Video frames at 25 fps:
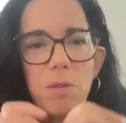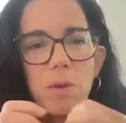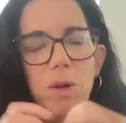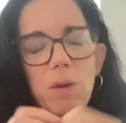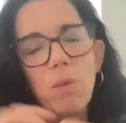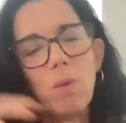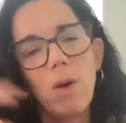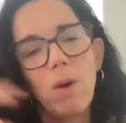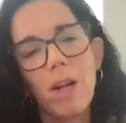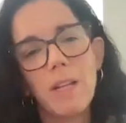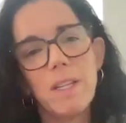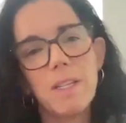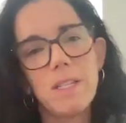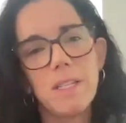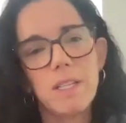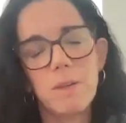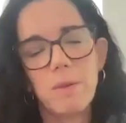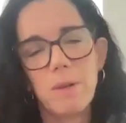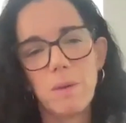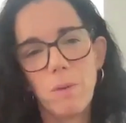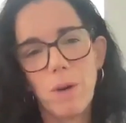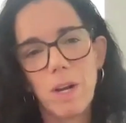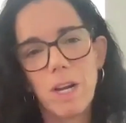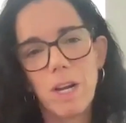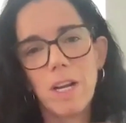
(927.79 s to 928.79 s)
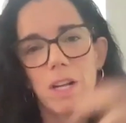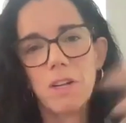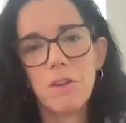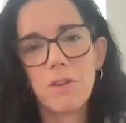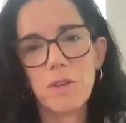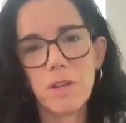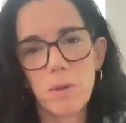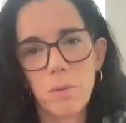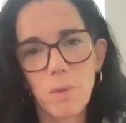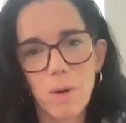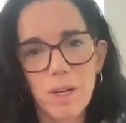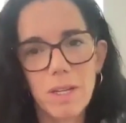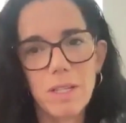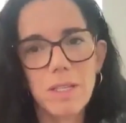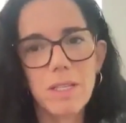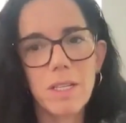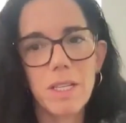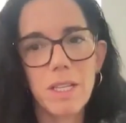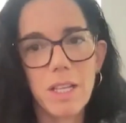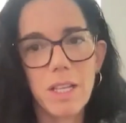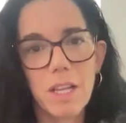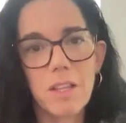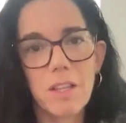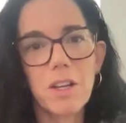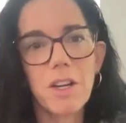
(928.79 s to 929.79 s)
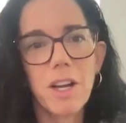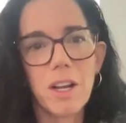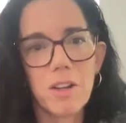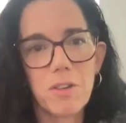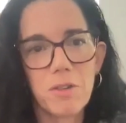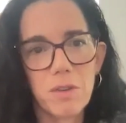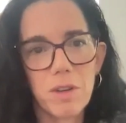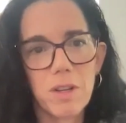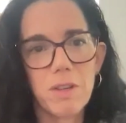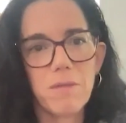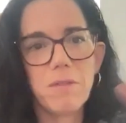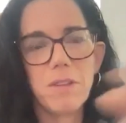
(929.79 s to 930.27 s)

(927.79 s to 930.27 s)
when one is in one country and one is in the other country?